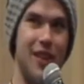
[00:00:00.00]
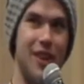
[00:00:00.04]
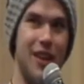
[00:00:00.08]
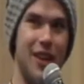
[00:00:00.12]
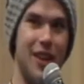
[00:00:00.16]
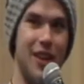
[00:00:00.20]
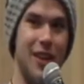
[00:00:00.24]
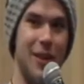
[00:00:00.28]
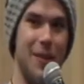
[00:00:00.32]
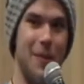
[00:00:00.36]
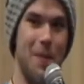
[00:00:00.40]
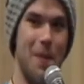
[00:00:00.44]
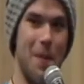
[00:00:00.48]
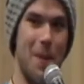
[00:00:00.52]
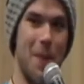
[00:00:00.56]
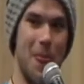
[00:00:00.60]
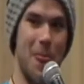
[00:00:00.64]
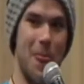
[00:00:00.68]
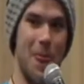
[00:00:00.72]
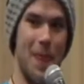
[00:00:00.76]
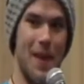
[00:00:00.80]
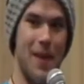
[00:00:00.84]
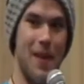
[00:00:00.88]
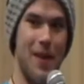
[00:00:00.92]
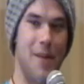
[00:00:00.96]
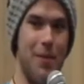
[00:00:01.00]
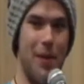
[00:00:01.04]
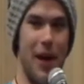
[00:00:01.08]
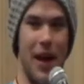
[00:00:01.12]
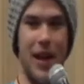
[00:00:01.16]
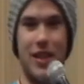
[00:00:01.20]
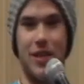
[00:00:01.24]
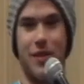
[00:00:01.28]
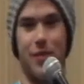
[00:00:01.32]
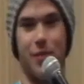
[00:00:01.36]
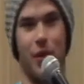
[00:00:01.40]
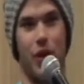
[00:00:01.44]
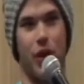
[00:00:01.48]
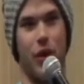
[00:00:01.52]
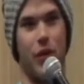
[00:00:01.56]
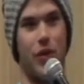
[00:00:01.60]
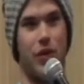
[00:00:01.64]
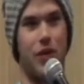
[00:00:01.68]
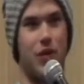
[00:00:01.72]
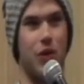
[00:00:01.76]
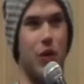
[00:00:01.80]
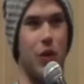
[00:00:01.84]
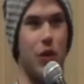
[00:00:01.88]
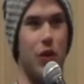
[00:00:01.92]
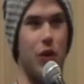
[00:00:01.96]
um, basketball
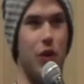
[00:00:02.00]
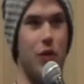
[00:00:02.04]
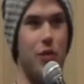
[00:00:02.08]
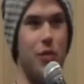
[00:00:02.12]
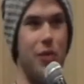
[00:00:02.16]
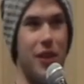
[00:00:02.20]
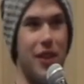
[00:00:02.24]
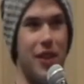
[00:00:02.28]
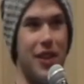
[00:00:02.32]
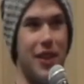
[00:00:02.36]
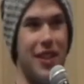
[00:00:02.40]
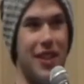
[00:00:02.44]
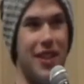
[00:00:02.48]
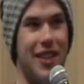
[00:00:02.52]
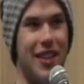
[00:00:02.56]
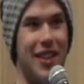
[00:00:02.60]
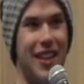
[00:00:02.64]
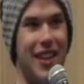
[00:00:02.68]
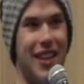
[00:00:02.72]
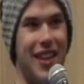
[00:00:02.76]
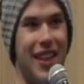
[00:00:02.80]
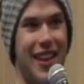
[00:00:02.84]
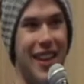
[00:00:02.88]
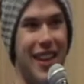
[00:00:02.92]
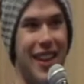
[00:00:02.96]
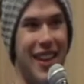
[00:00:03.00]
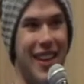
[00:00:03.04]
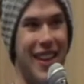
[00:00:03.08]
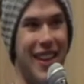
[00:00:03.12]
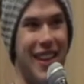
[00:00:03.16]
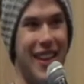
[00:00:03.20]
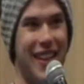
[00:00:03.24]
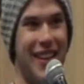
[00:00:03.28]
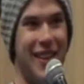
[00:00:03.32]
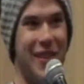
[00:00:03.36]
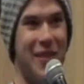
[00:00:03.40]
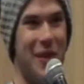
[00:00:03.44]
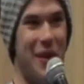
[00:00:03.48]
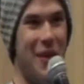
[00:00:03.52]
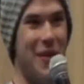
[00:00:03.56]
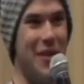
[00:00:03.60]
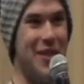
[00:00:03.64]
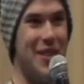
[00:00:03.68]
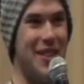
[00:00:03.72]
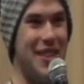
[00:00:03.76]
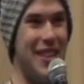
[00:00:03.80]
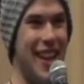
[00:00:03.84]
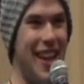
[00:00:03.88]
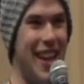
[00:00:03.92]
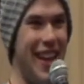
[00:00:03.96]
was cool, but what
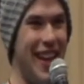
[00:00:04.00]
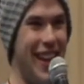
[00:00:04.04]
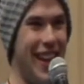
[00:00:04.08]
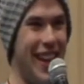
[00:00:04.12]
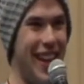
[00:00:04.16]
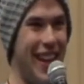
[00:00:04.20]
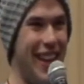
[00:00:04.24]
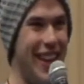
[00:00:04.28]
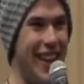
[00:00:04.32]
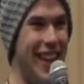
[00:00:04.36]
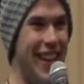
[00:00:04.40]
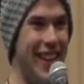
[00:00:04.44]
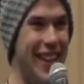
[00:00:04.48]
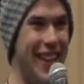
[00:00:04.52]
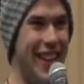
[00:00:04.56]
was that?